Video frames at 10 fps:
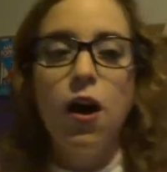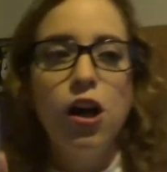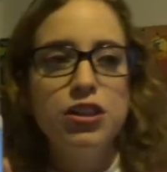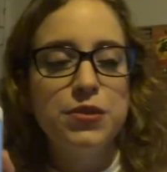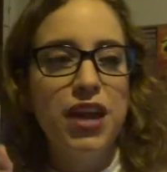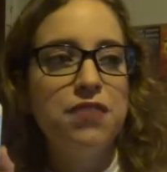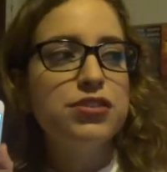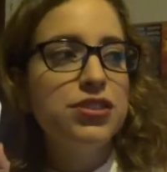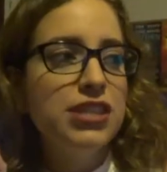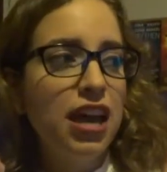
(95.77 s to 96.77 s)
Also, we have
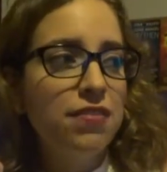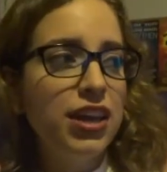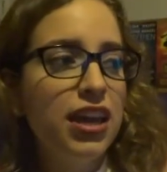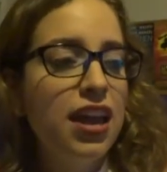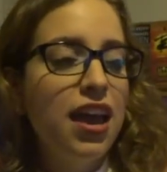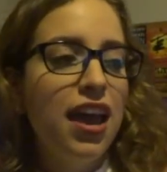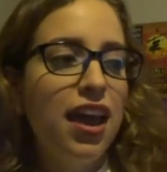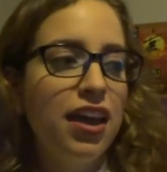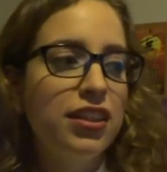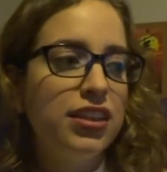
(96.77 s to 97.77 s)
Usnavi
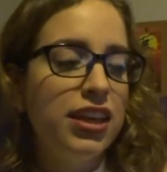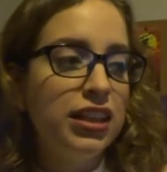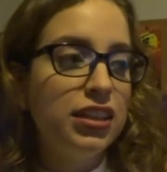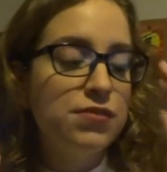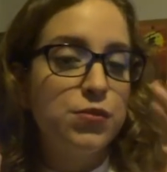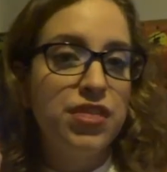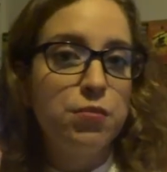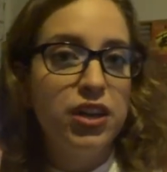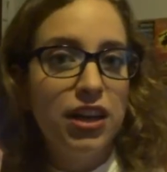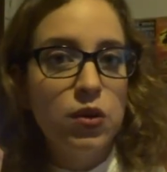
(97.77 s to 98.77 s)
and he lives with
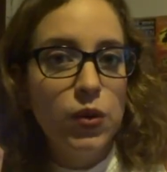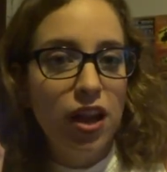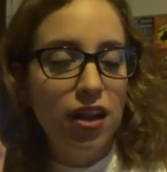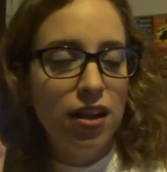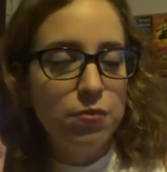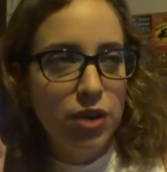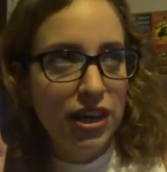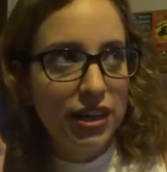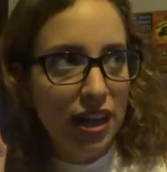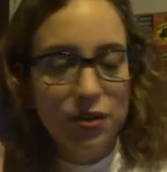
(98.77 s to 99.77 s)
Abuela, uh,
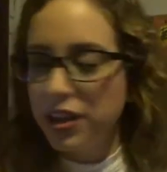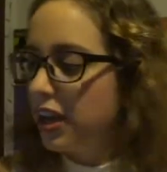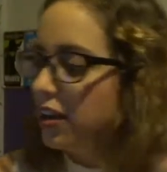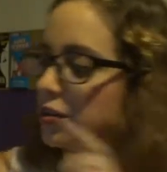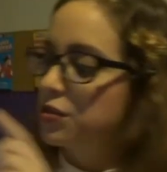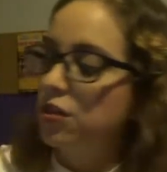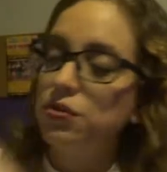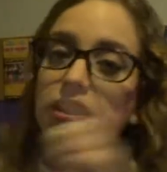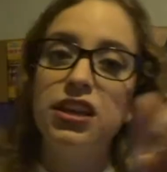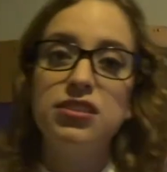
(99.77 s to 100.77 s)
Abuela Claudia, who's not
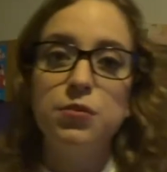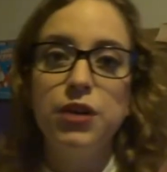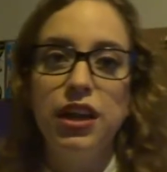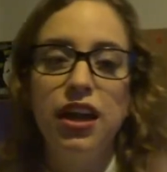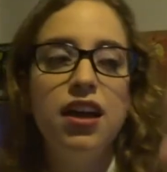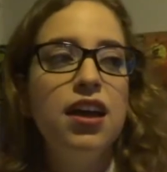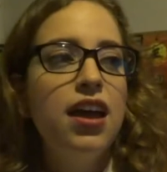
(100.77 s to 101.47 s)
really his abuela.